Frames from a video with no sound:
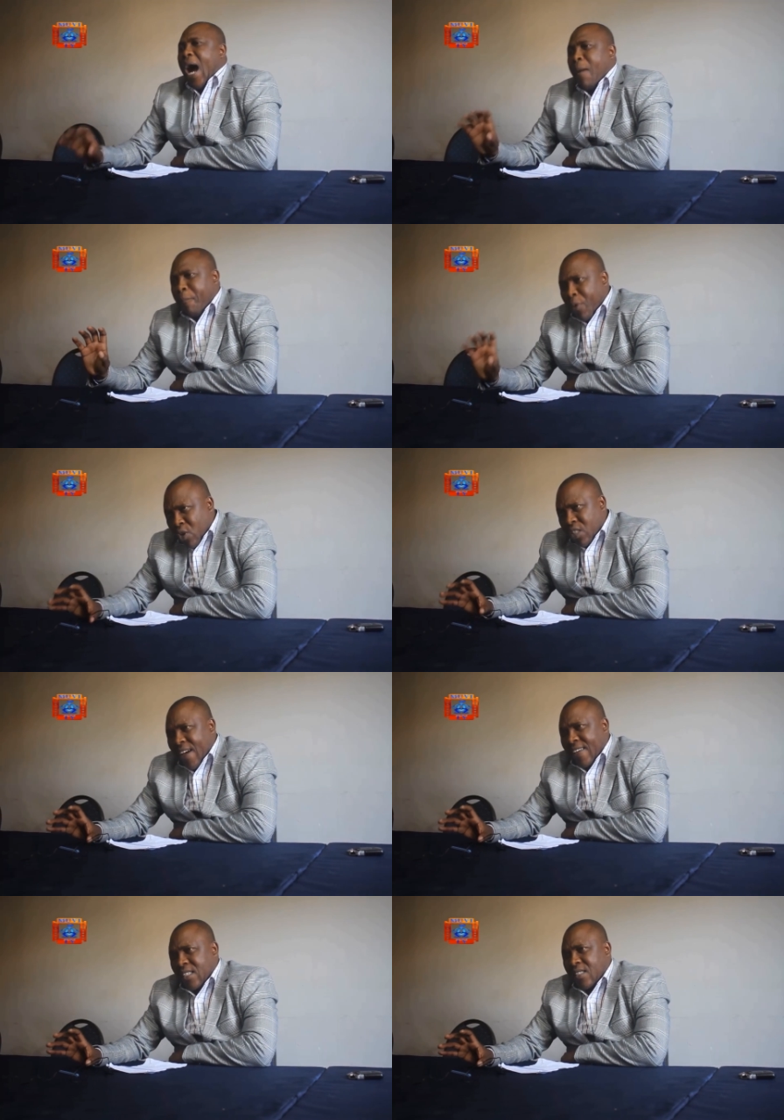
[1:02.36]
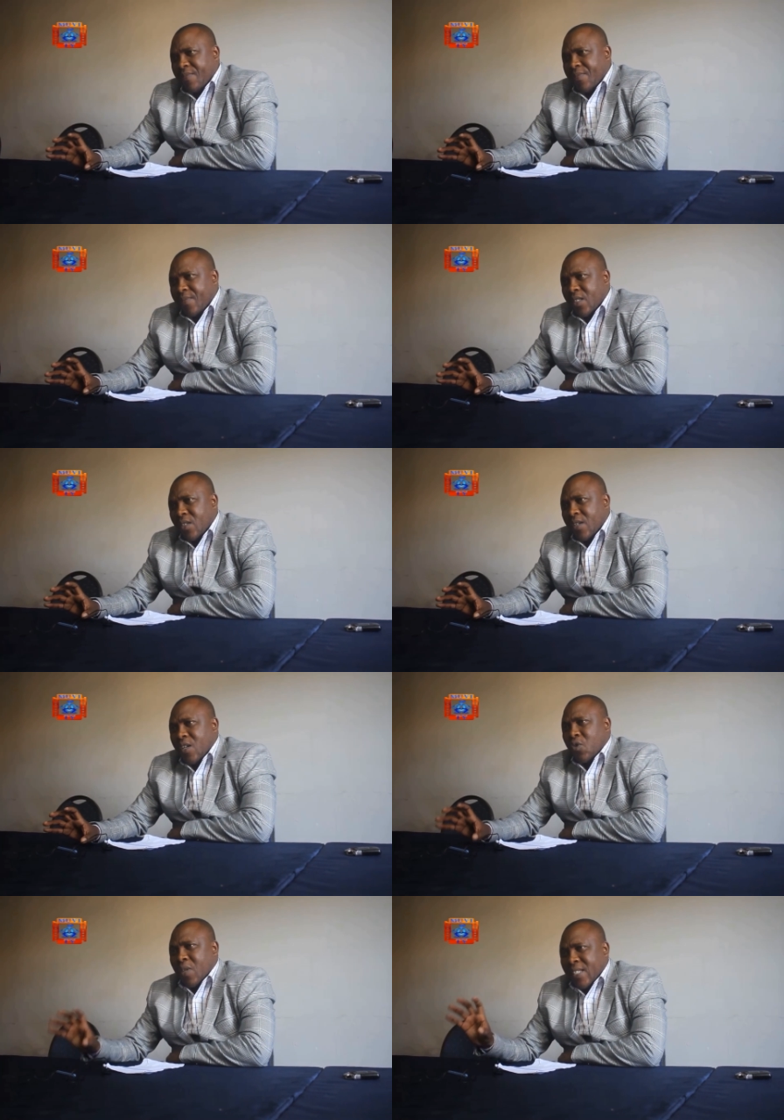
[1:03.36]
apologize
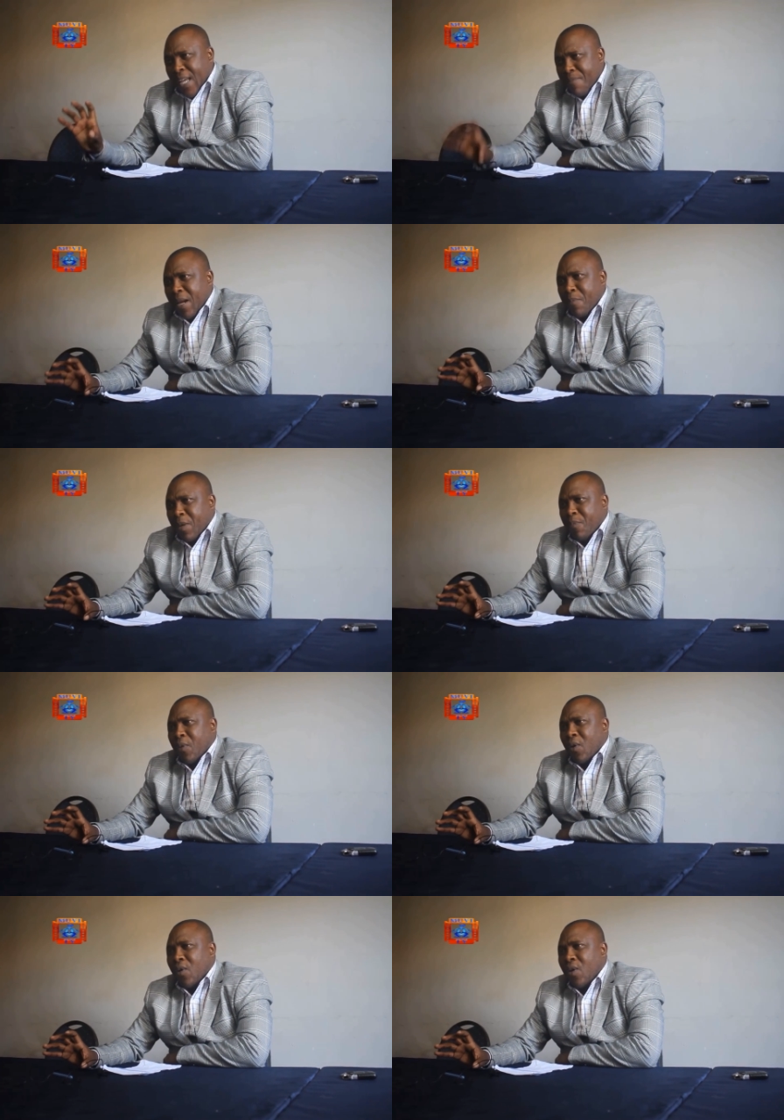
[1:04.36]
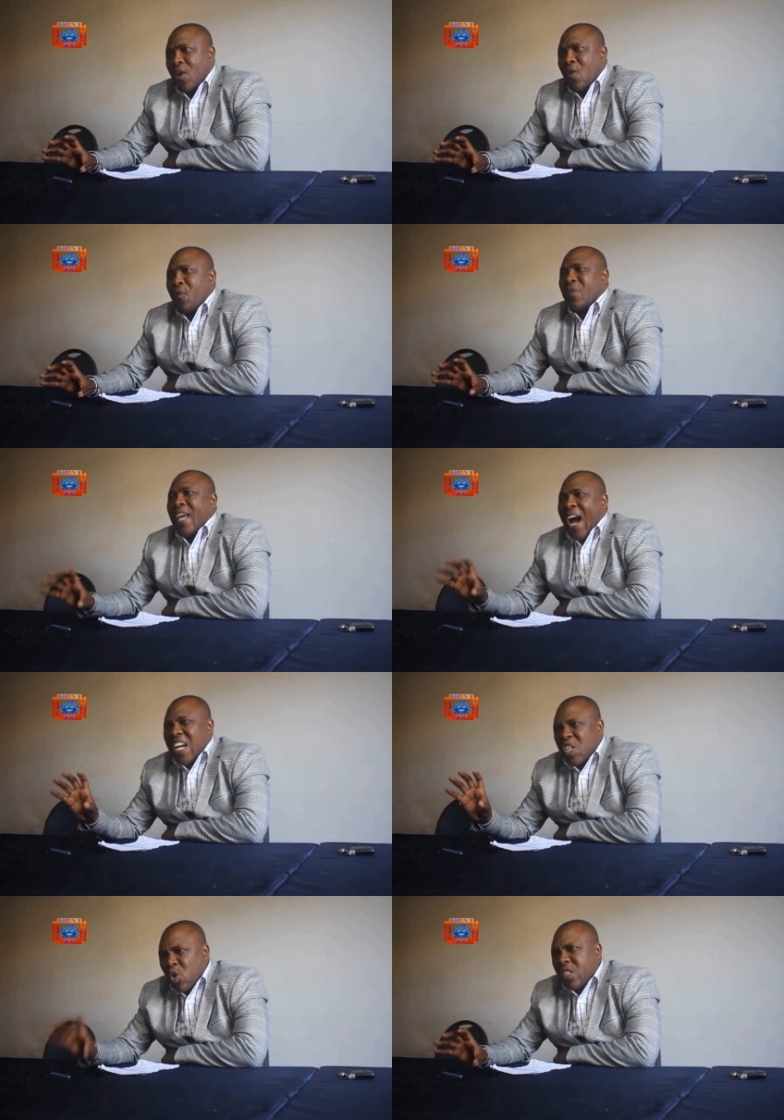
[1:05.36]
to the Zambian people for the
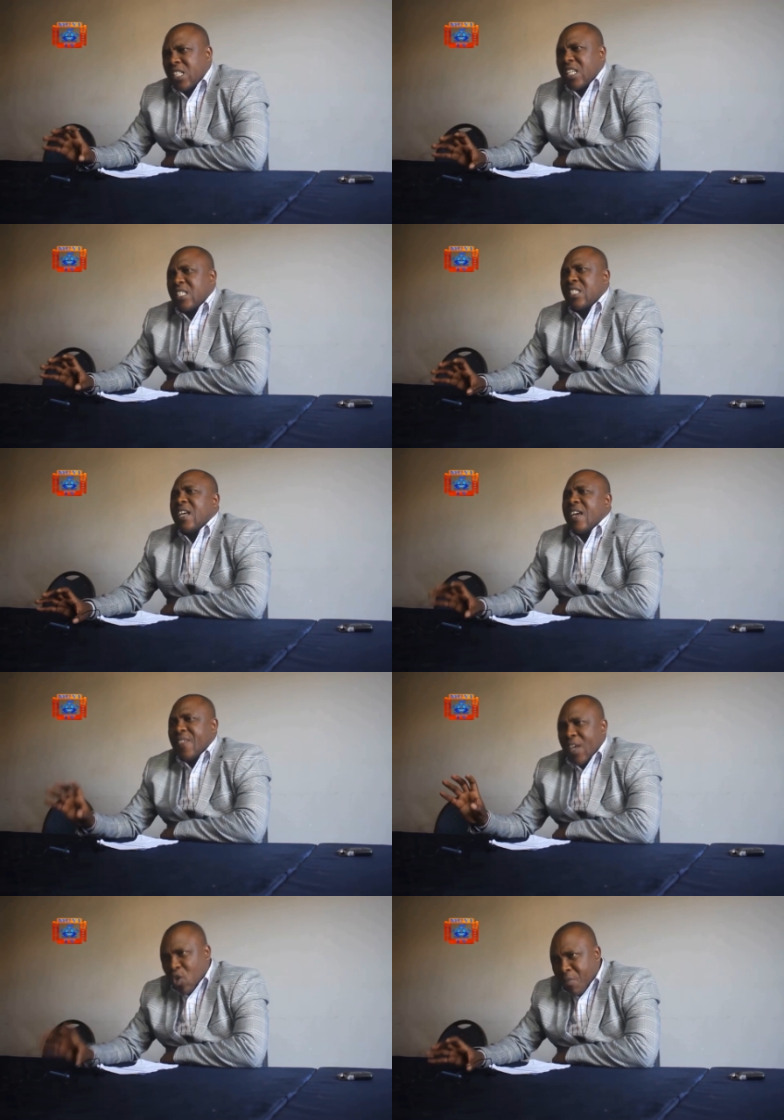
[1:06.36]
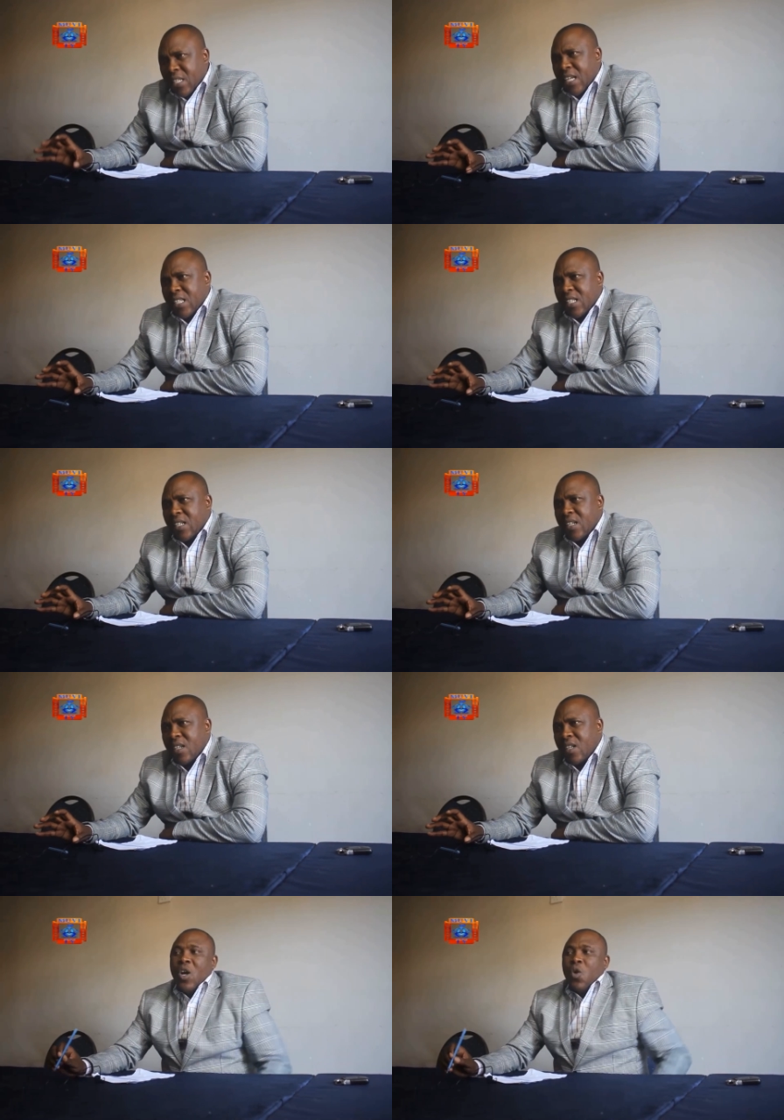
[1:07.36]
atrocities they committed.
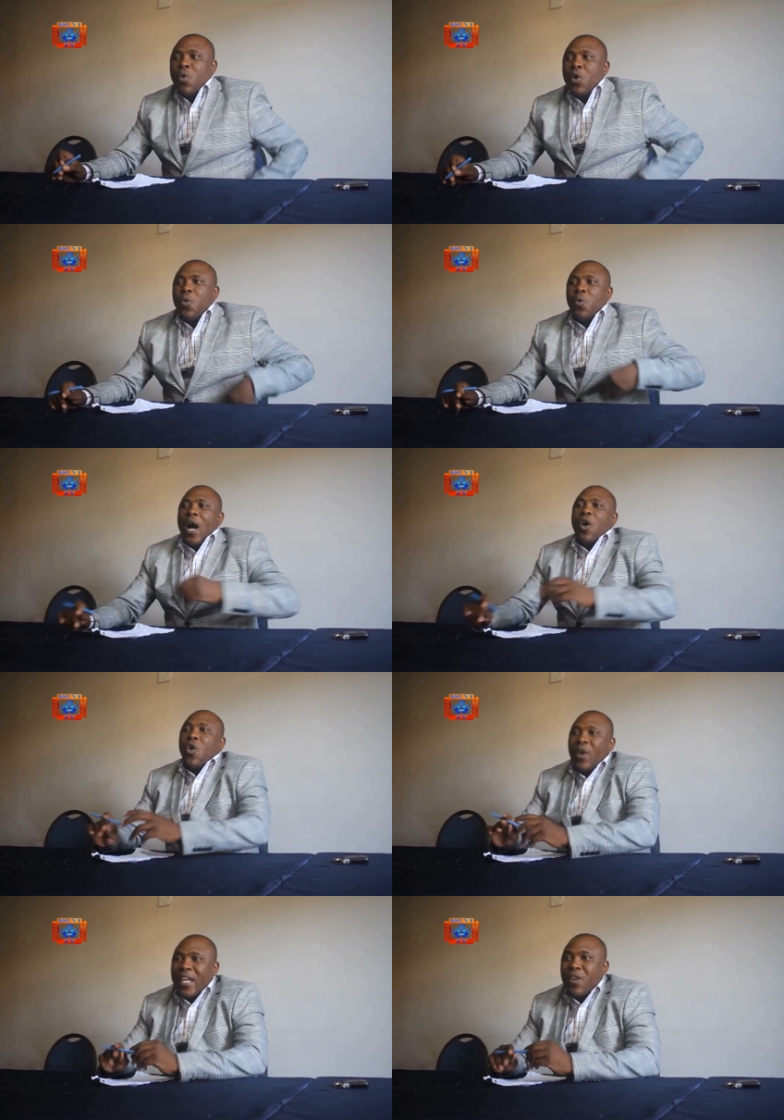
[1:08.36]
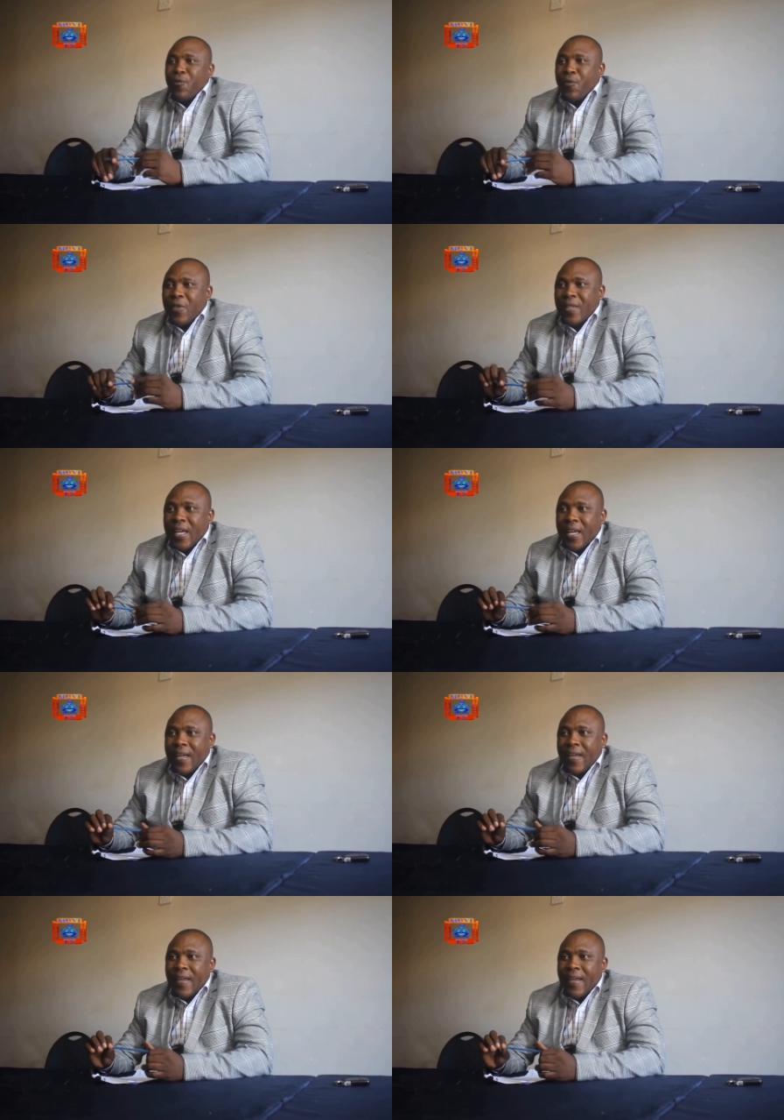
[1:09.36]
We were calling for
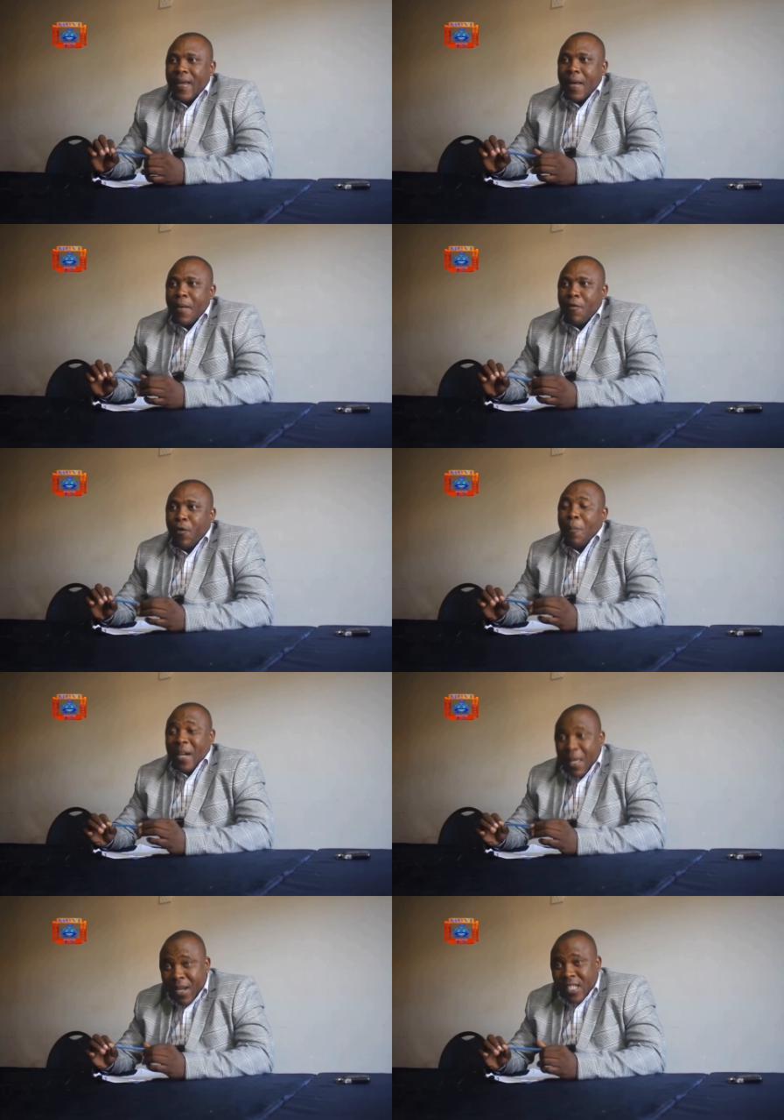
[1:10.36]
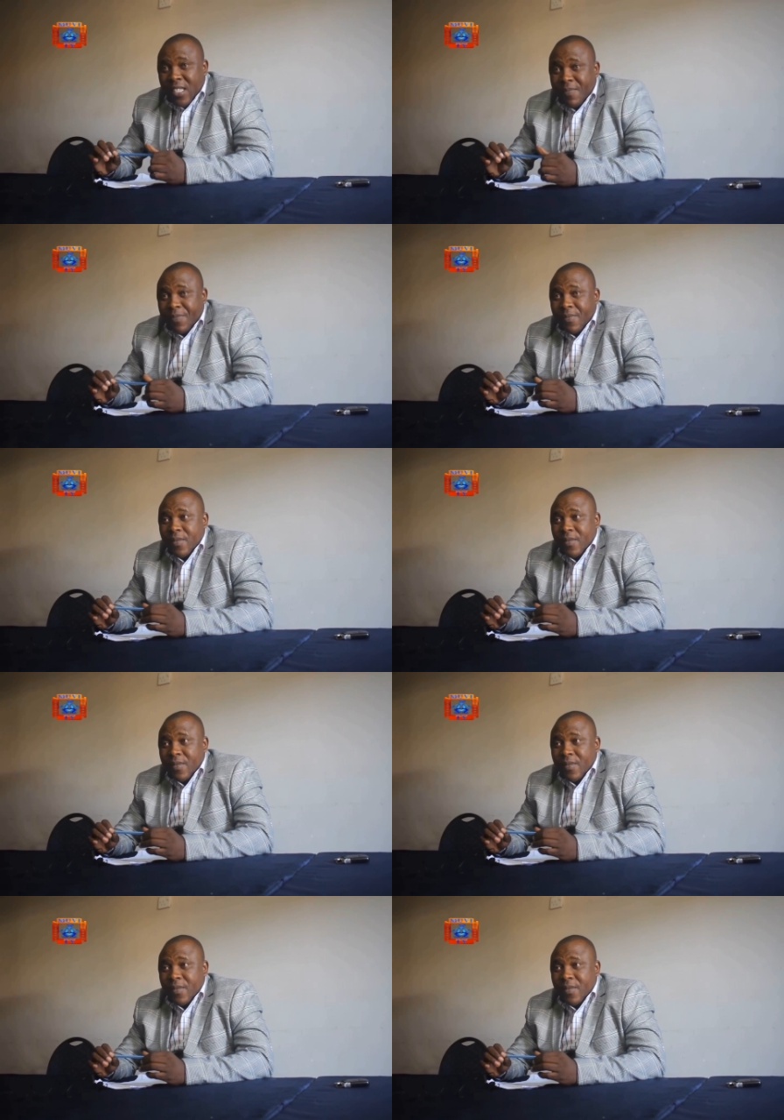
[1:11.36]
the for Parliament